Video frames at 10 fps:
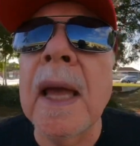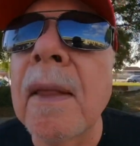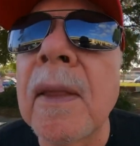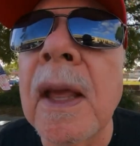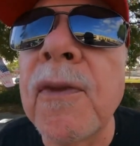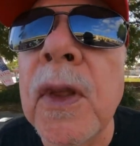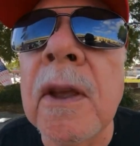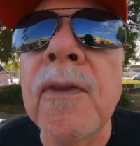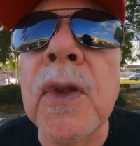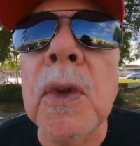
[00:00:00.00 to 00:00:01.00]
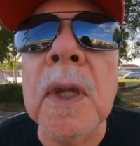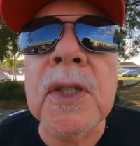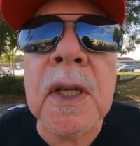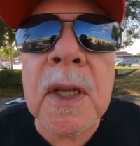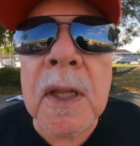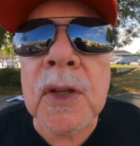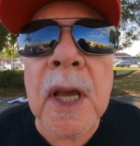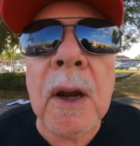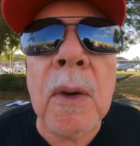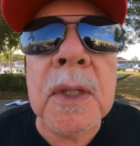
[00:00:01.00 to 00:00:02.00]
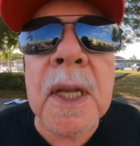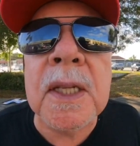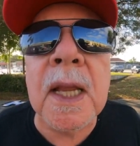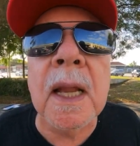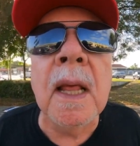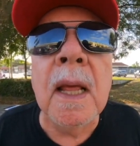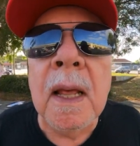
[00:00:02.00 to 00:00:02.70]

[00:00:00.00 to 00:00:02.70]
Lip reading: and if you listen to the general, they said